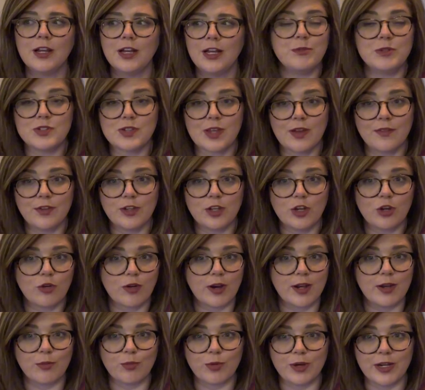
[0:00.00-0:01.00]
Just having a
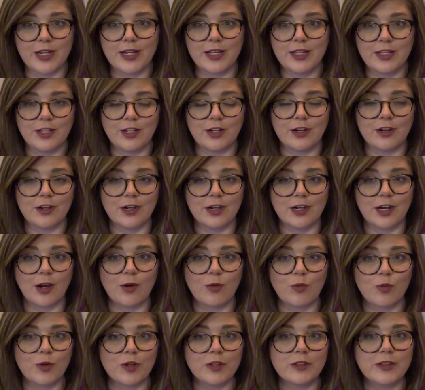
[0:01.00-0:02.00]
great reading year, and I
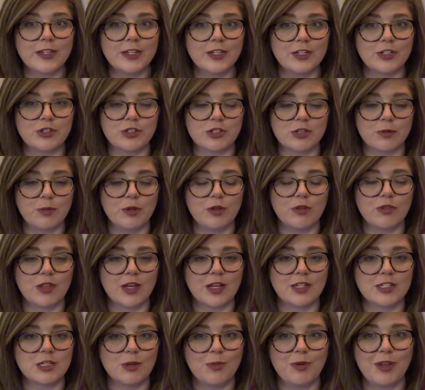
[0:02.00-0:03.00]
really attribute
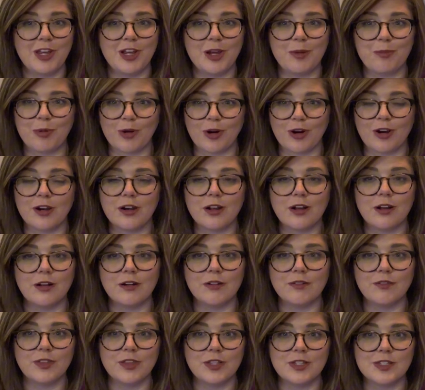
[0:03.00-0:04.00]
that to being a part
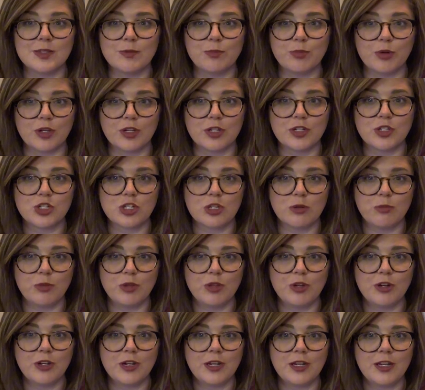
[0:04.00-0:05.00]
of this bookish
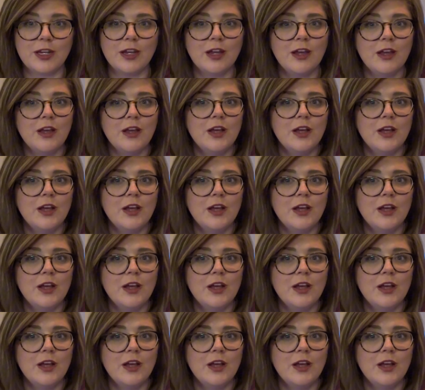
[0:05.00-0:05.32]
community,